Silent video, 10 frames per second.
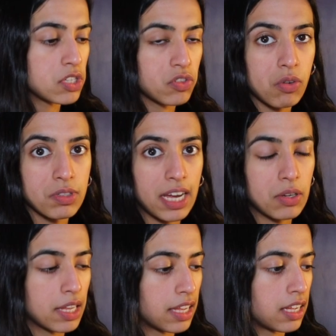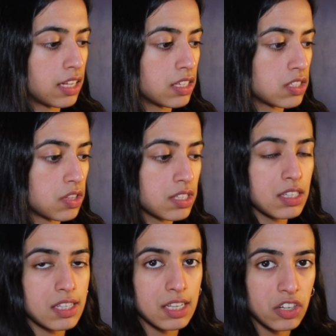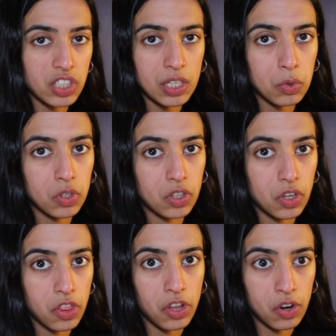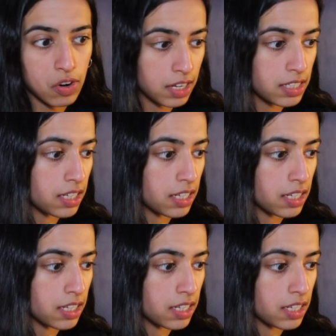me scroll down here. So this is essentially what the locker